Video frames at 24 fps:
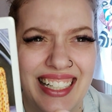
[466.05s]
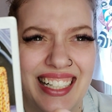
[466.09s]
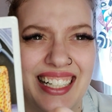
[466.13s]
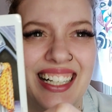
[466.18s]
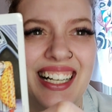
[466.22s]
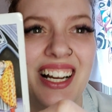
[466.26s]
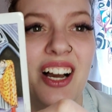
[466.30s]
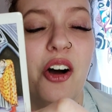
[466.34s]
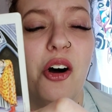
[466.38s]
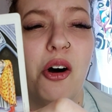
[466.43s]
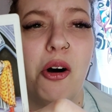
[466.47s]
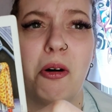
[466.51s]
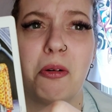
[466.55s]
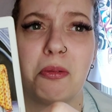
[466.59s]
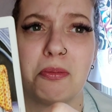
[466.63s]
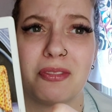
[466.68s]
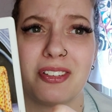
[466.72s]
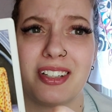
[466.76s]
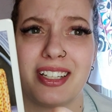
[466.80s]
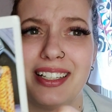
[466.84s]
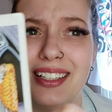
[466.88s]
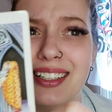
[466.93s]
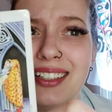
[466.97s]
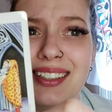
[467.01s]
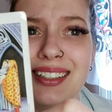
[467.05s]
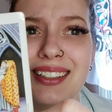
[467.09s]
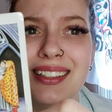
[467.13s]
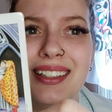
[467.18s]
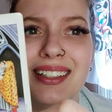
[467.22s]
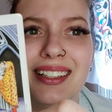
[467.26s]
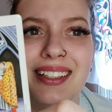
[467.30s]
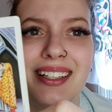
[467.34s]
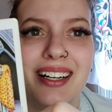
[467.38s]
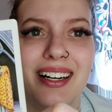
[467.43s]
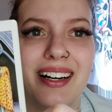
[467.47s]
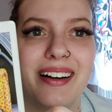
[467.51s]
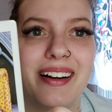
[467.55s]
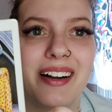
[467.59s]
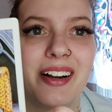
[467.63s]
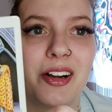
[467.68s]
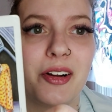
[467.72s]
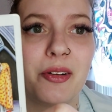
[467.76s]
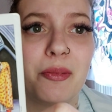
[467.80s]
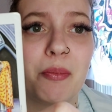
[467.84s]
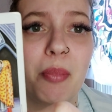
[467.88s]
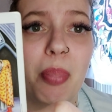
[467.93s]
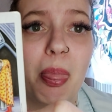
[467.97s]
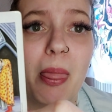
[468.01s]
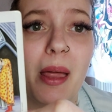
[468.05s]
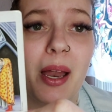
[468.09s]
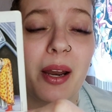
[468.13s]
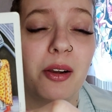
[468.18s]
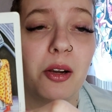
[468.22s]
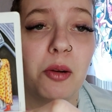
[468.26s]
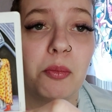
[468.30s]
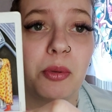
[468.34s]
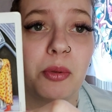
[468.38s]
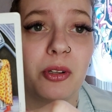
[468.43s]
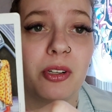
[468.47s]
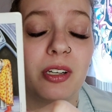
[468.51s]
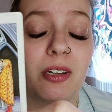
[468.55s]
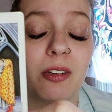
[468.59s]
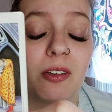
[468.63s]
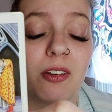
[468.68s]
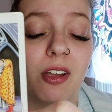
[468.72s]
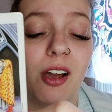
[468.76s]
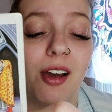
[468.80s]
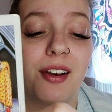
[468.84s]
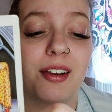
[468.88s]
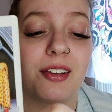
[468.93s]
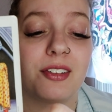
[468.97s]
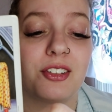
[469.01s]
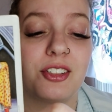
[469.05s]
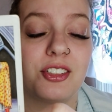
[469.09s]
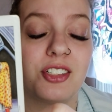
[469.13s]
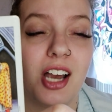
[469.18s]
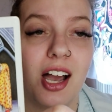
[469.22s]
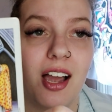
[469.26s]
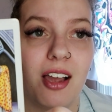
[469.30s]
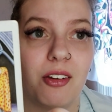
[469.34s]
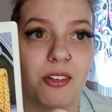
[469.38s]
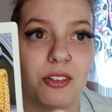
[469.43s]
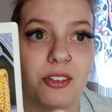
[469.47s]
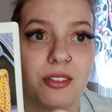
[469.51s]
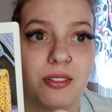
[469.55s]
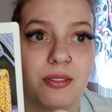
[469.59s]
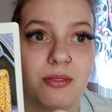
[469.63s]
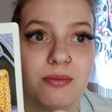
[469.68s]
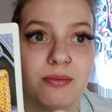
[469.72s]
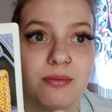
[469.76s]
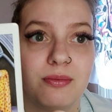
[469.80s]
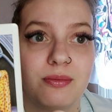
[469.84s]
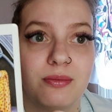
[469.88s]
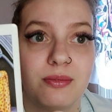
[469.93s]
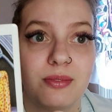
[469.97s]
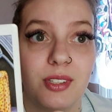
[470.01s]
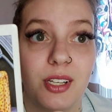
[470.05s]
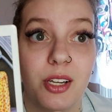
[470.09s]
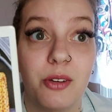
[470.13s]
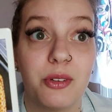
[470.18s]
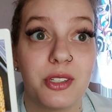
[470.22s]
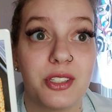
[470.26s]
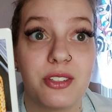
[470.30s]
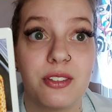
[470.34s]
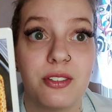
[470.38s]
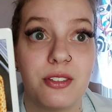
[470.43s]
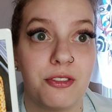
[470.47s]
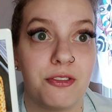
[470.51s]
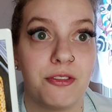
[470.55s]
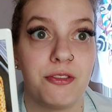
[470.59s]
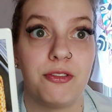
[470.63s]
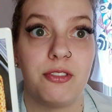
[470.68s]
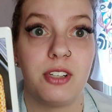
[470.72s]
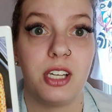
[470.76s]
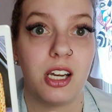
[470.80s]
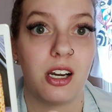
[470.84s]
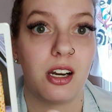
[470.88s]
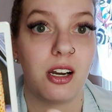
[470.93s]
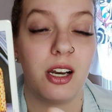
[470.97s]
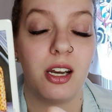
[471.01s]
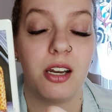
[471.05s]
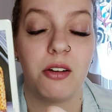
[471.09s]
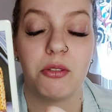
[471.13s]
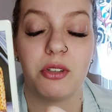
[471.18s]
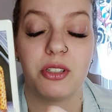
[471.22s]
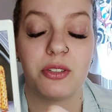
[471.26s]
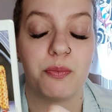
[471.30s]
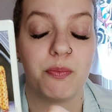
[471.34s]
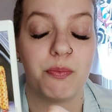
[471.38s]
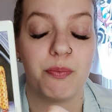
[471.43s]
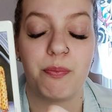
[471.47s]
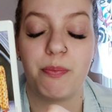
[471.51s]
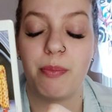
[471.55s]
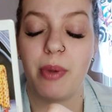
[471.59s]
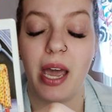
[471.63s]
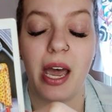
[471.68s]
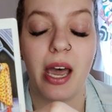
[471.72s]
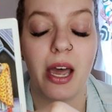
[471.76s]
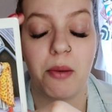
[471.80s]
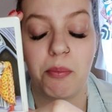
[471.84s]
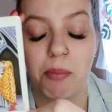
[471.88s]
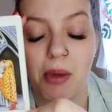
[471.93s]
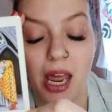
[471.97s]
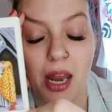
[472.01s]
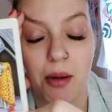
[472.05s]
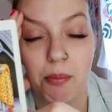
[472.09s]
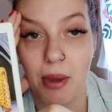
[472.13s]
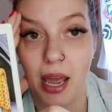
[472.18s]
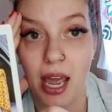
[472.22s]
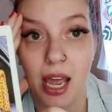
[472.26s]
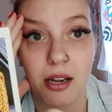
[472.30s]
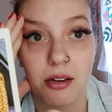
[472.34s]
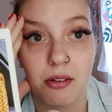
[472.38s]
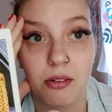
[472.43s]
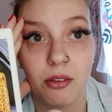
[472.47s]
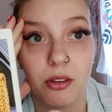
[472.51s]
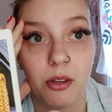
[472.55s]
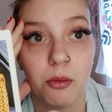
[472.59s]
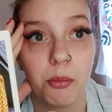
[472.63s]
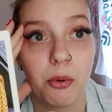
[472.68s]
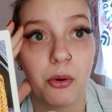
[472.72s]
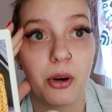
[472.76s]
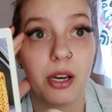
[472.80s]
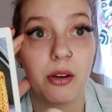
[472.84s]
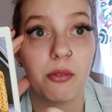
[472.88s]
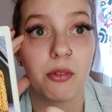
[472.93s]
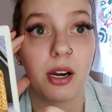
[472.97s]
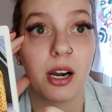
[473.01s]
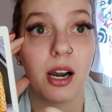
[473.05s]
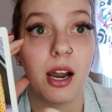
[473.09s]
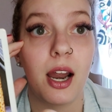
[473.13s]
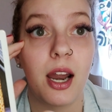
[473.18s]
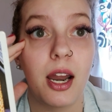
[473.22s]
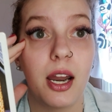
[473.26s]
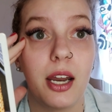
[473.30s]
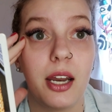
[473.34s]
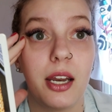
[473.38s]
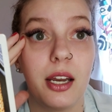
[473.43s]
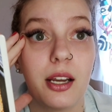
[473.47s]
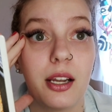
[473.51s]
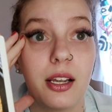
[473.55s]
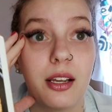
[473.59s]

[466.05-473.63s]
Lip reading: Hopefully. I got bullied a lot as a child. It was severe. It was bad, bad, bad. The point where I